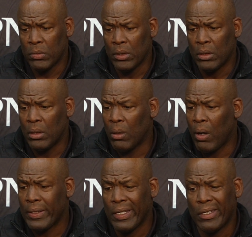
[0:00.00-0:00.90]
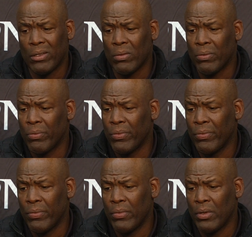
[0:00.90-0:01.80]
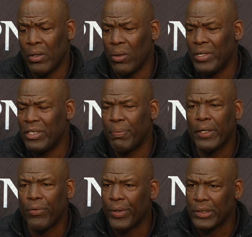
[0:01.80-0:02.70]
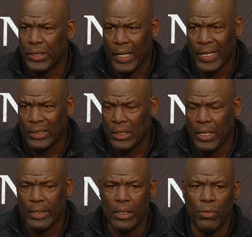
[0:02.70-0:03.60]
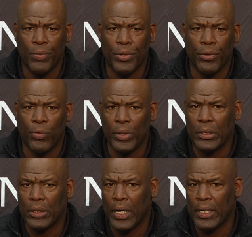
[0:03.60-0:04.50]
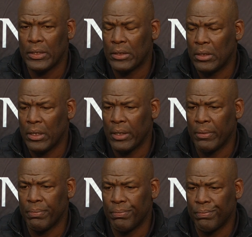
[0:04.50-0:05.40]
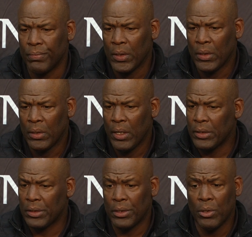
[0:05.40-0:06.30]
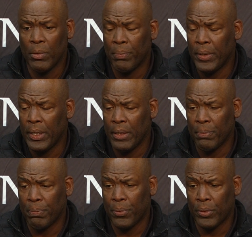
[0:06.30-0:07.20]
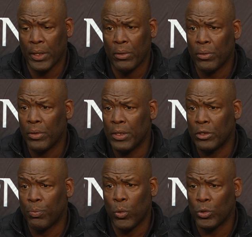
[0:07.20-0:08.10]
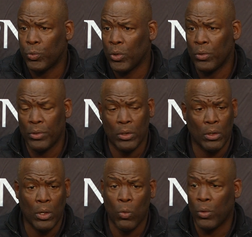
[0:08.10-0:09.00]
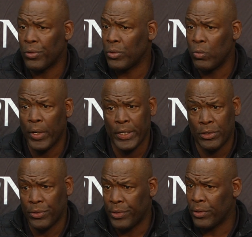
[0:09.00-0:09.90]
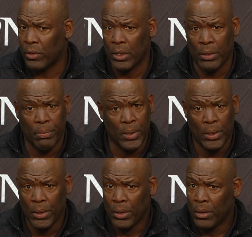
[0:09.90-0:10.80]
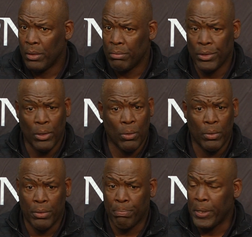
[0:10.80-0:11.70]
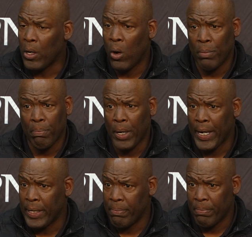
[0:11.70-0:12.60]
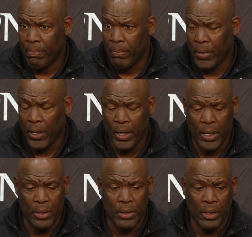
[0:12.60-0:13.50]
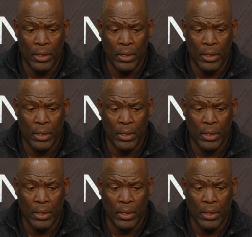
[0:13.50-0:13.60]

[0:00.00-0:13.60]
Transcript: You know, I think he's been criticized, and I think when you're criticized as a human being, particularly in the sports world, you're going to go one or two ways. You're either going to, you know, be heartened by it and